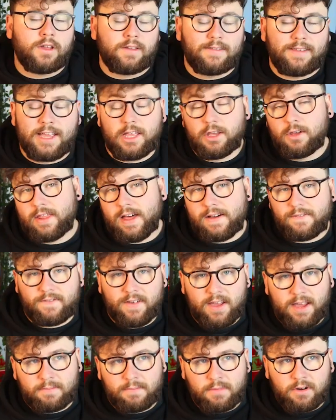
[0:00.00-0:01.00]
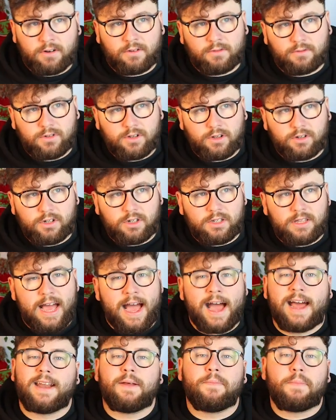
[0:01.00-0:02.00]
continue that theme and also just
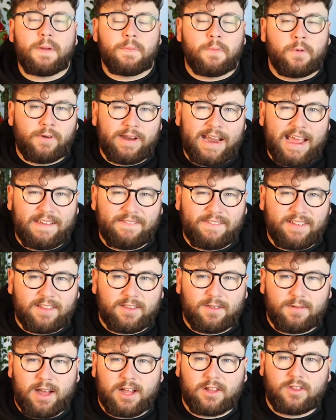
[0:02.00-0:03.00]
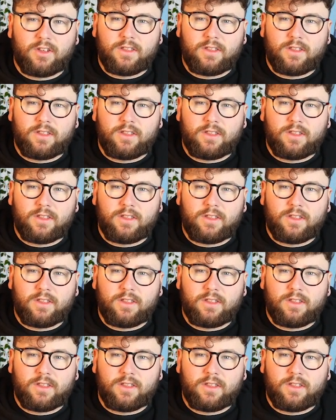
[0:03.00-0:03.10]
to add a bit more navy into it,